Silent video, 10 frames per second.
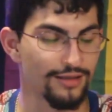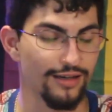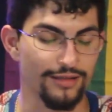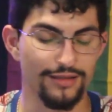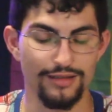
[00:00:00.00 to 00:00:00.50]

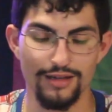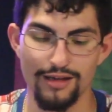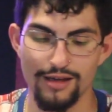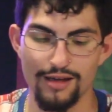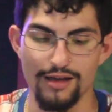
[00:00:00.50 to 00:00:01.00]
Yes.
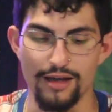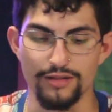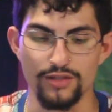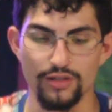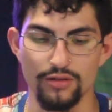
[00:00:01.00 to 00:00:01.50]

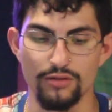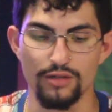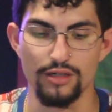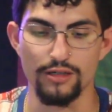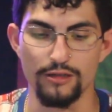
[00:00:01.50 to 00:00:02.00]
And
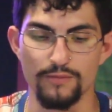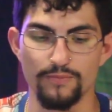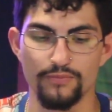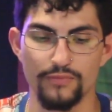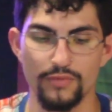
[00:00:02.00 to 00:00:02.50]
so
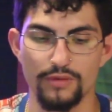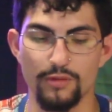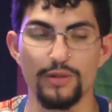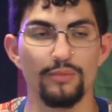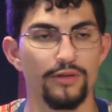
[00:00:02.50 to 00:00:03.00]
the
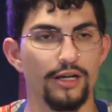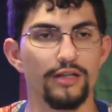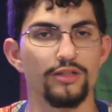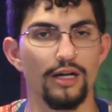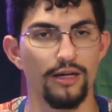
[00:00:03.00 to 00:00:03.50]
people that
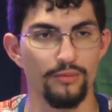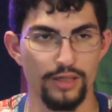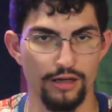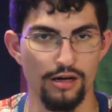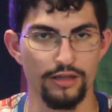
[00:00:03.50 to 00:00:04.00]
I am
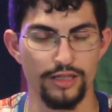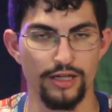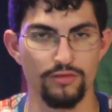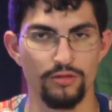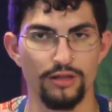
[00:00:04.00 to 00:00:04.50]
in
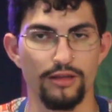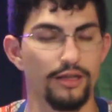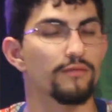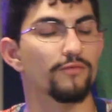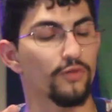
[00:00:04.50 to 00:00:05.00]
contact with,
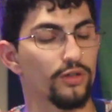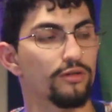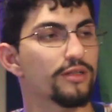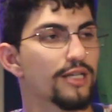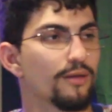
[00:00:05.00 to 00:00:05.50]
like for
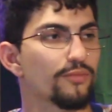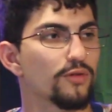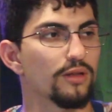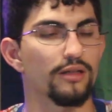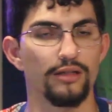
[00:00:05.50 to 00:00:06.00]
you
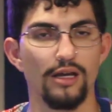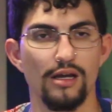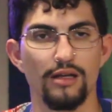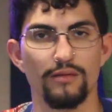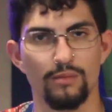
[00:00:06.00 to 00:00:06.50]
example, and
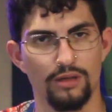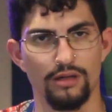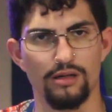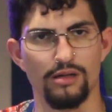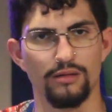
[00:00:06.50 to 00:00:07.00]

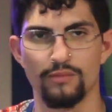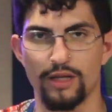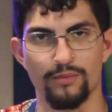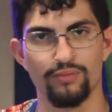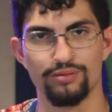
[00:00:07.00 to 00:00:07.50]

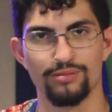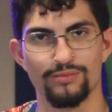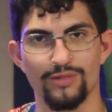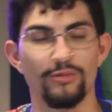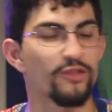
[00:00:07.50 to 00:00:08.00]
like
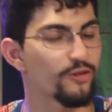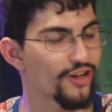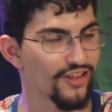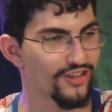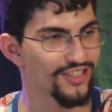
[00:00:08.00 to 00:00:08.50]
maybe 3
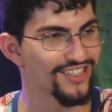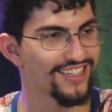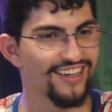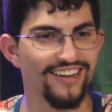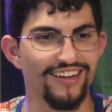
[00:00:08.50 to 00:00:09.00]
others,
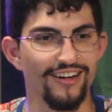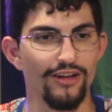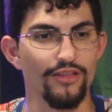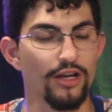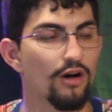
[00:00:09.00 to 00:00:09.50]

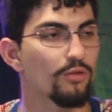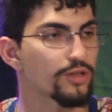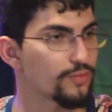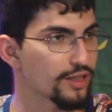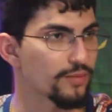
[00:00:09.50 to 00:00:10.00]
they all
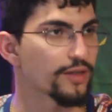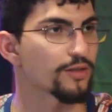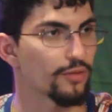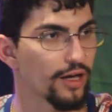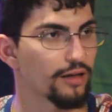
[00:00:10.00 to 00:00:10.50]
respect my
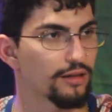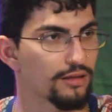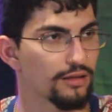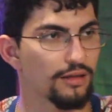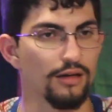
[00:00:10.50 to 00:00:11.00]

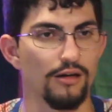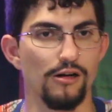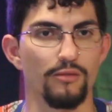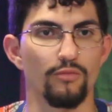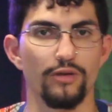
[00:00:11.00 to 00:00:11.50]
sobriety.
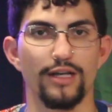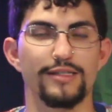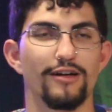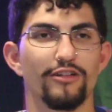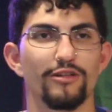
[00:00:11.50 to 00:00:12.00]
When I
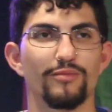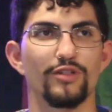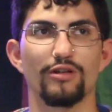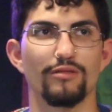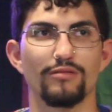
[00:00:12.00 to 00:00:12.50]
tell them, you
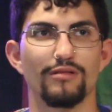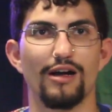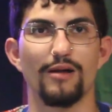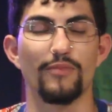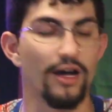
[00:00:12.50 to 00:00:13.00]
know,
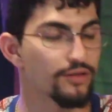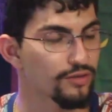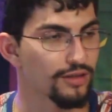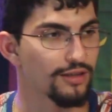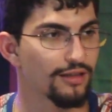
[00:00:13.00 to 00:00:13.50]
I'm not
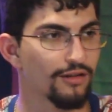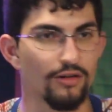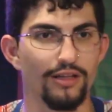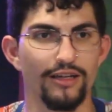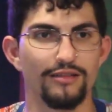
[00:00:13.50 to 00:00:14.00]
drinking,
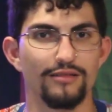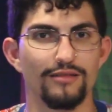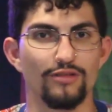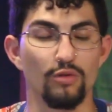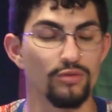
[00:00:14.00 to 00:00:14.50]
or like
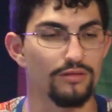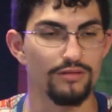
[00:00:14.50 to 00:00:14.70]
don't,